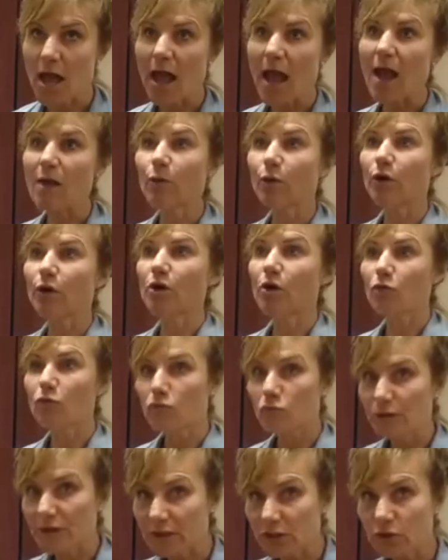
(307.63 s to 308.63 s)
and we're going to
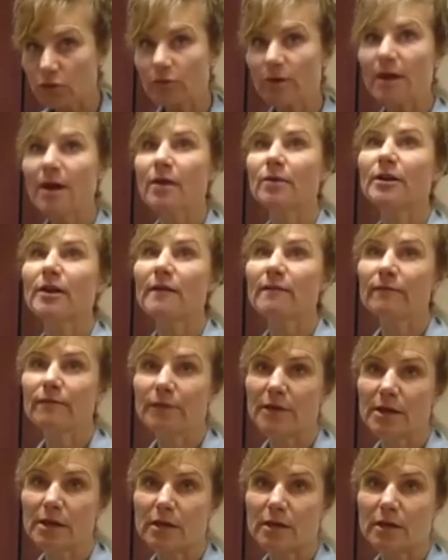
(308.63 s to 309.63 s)
reach around and
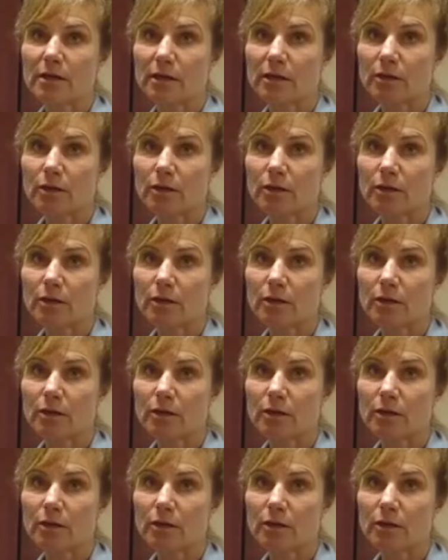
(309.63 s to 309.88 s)
feed.